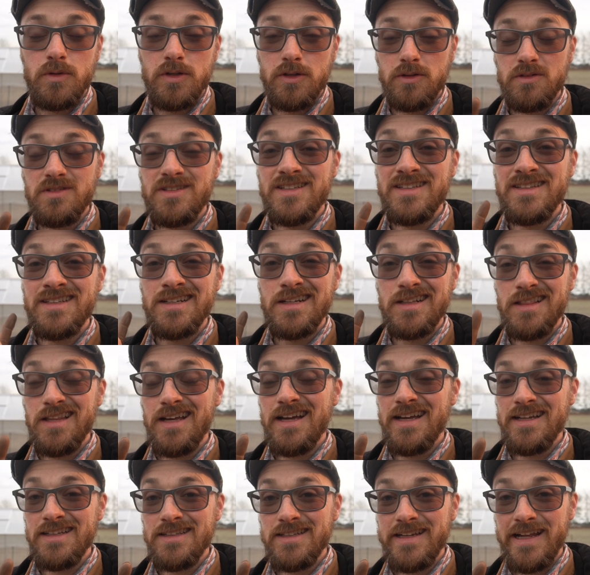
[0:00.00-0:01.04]
using the
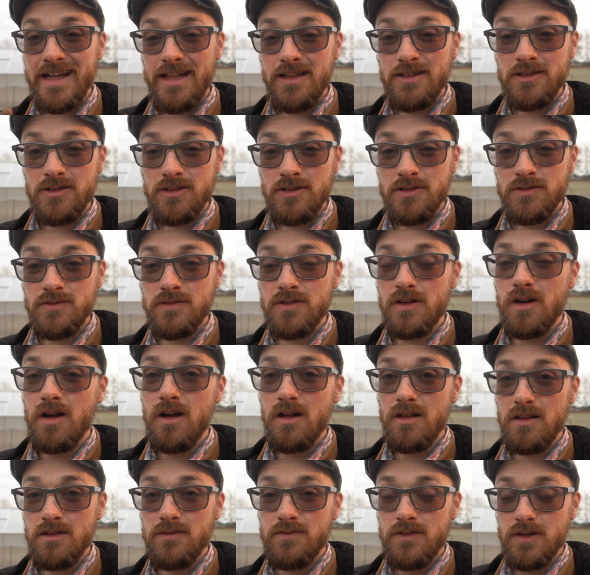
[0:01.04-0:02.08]
Clyde's calendar for
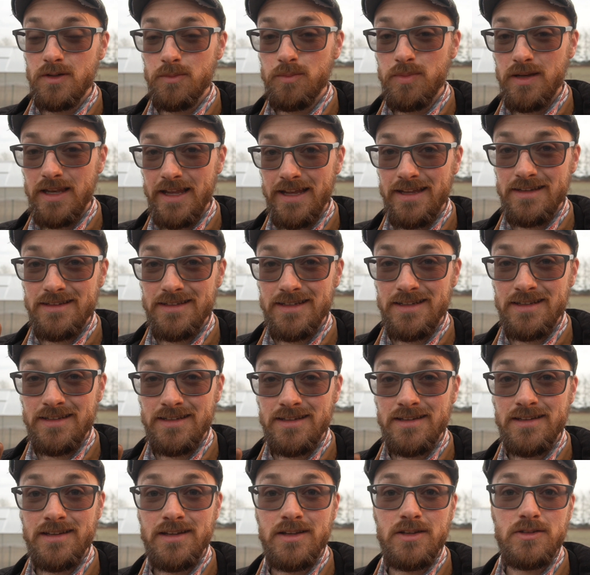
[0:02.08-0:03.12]
all of our
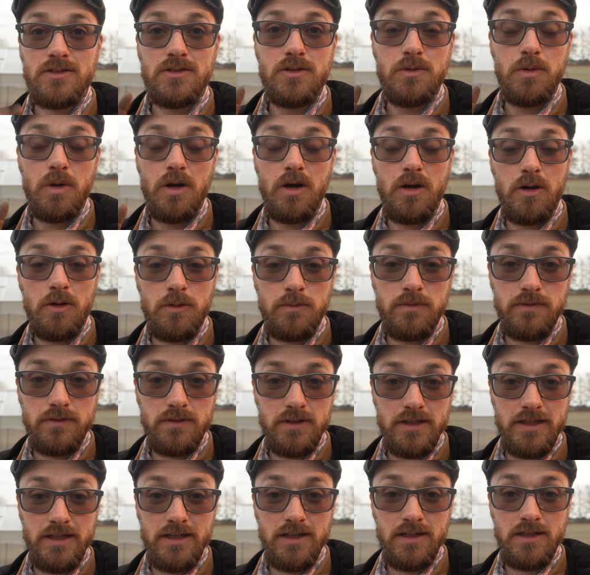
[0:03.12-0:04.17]
planting, so
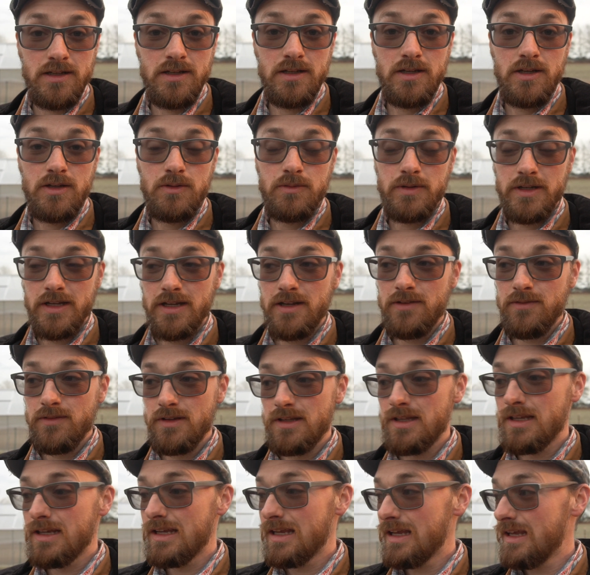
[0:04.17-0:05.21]
hopefully we get
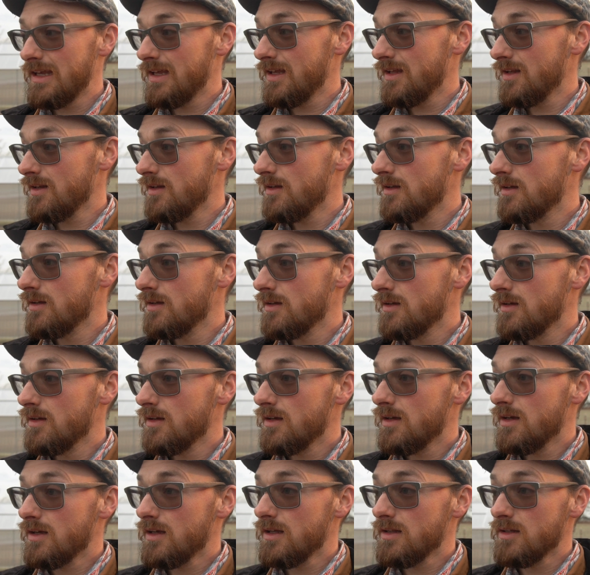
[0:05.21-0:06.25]
everything in
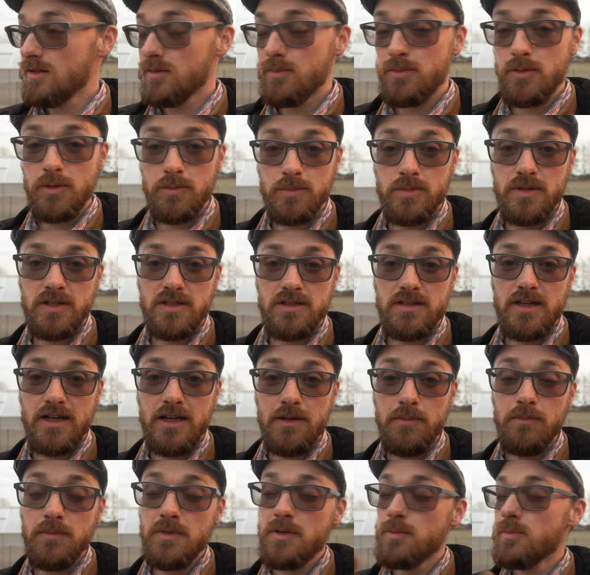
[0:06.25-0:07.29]
the appropriate
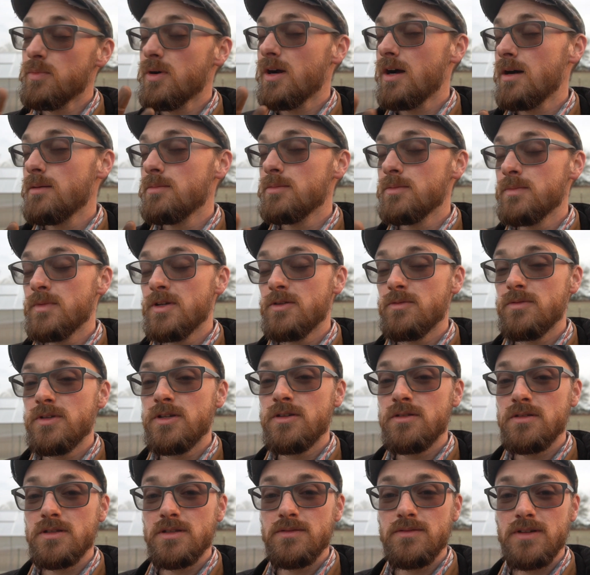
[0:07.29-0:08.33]
time. The problem that we
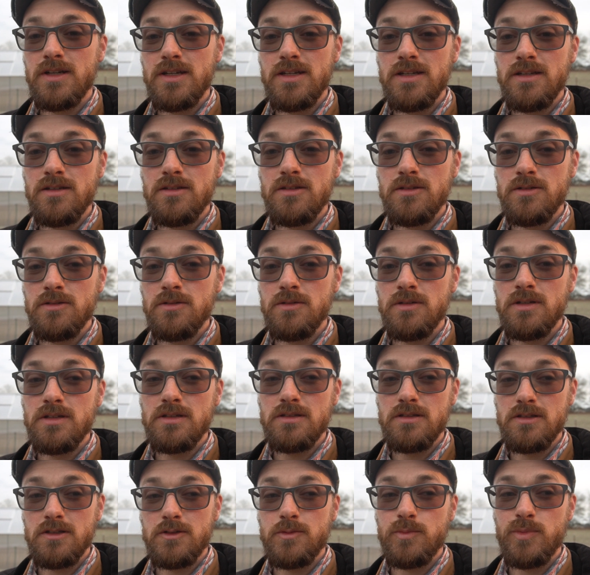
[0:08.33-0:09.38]
usually run into
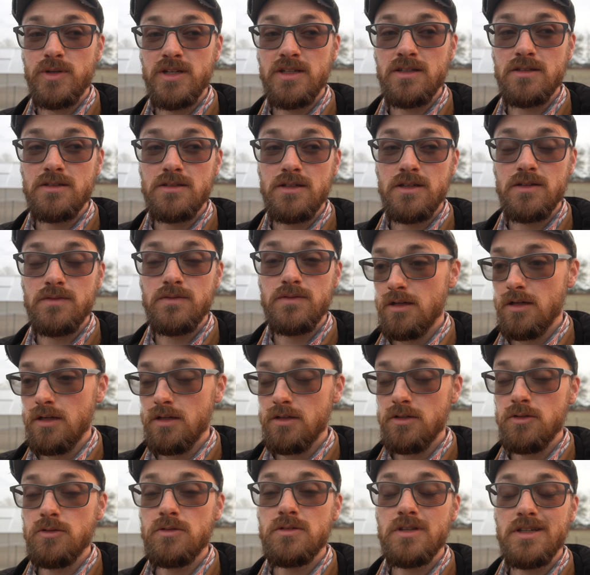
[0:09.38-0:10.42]
is the spring stuff
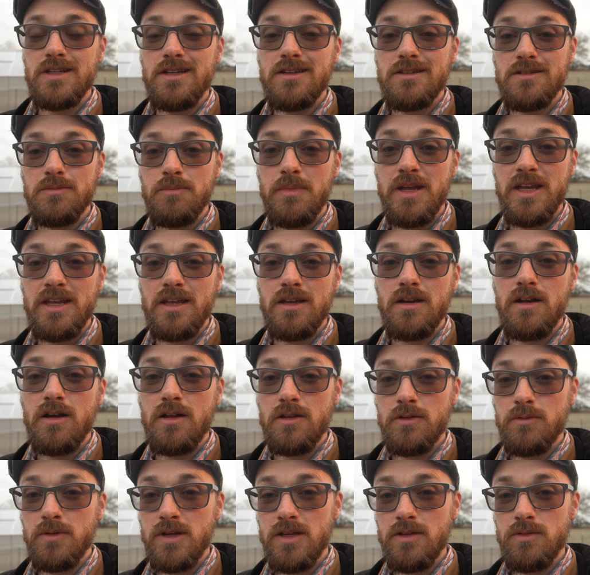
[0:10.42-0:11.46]
usually doesn't make it all
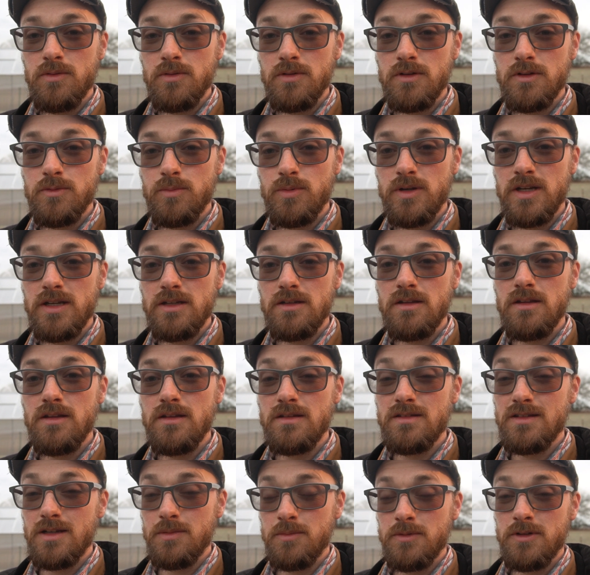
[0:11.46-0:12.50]
the way through the spring to the
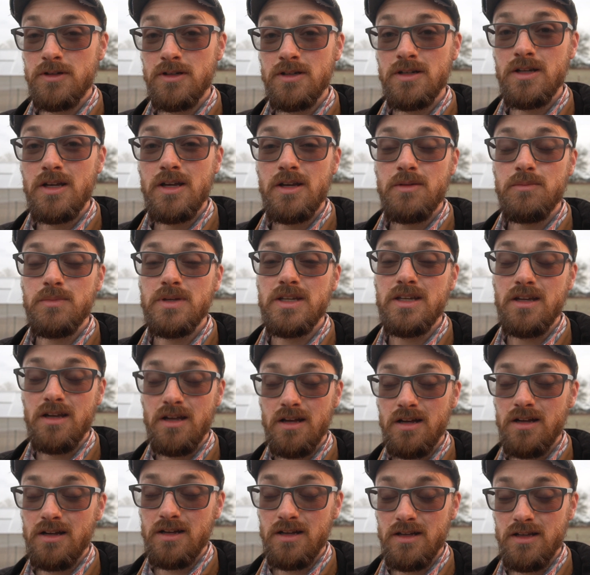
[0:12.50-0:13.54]
summer
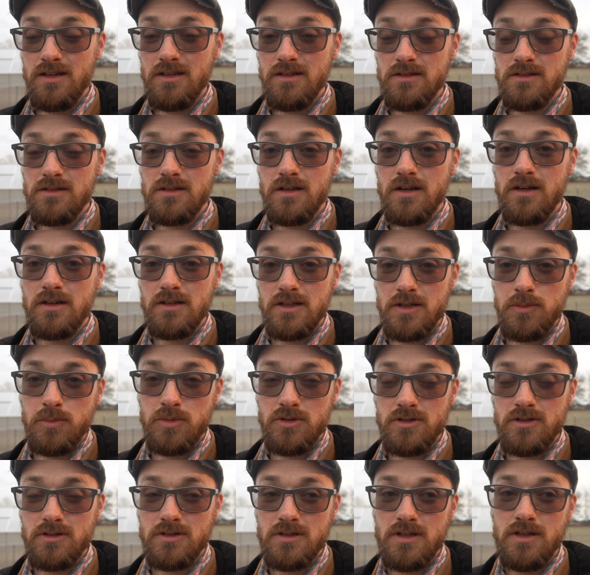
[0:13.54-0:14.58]
because our
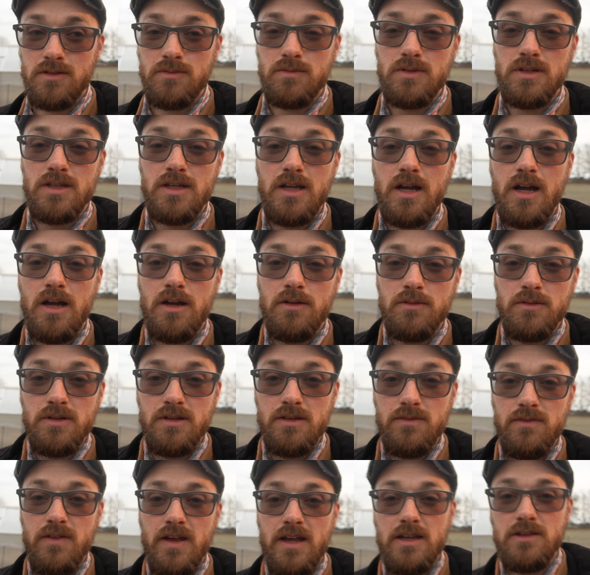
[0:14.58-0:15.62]
temperatures get really hot
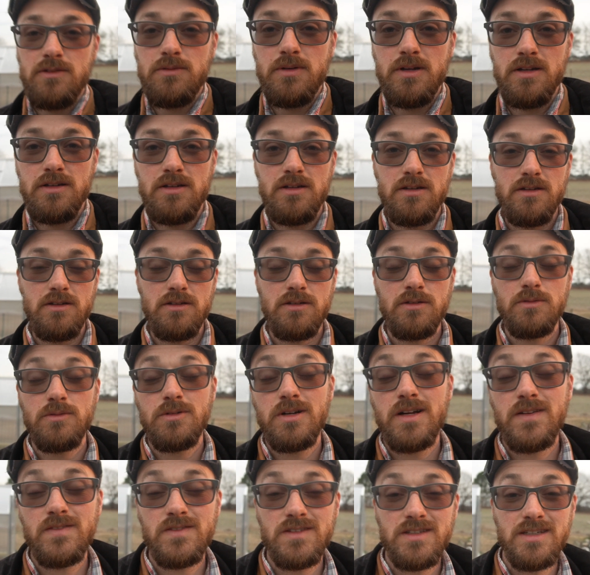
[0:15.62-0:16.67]
really fast around here. So we'll
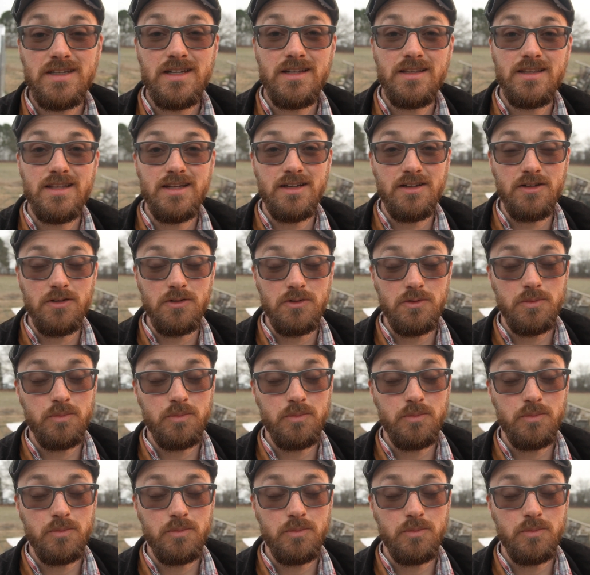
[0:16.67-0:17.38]
have to see how that goes.